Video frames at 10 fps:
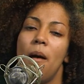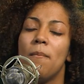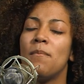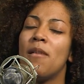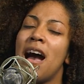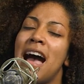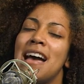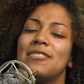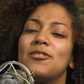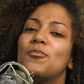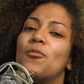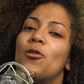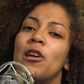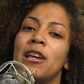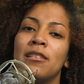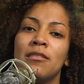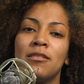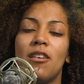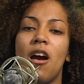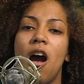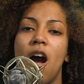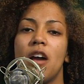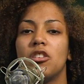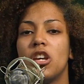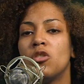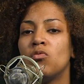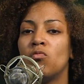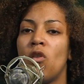My springs are getting